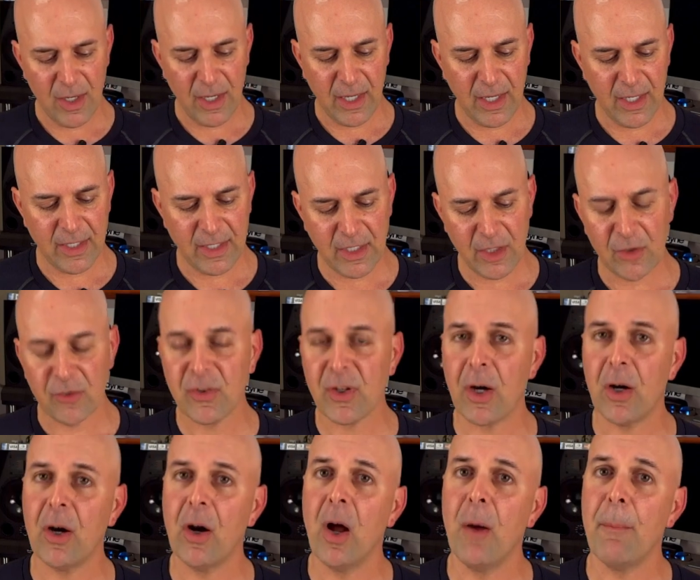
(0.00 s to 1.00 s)
And here's
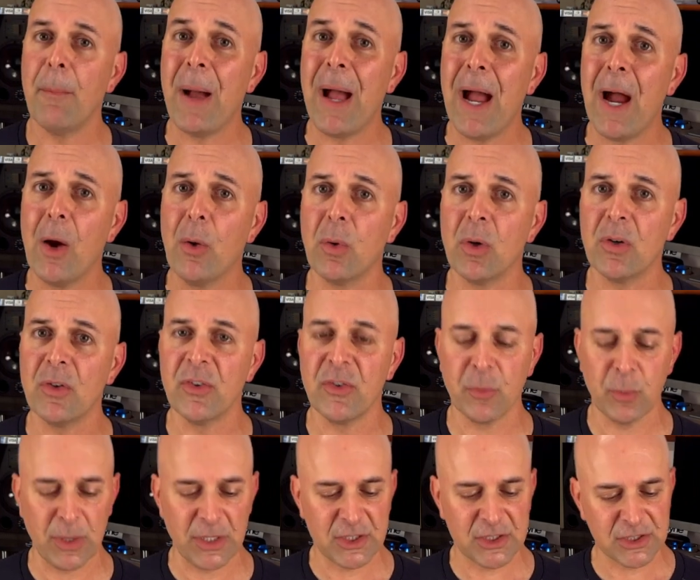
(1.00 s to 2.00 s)
our power
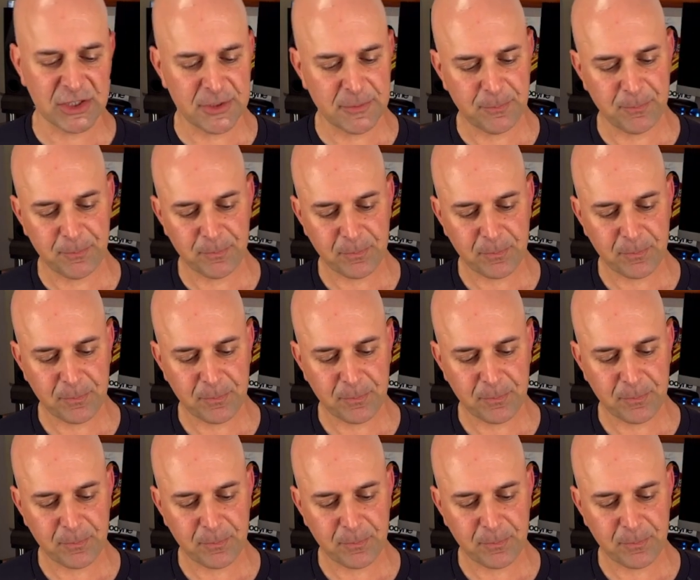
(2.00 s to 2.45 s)
switch.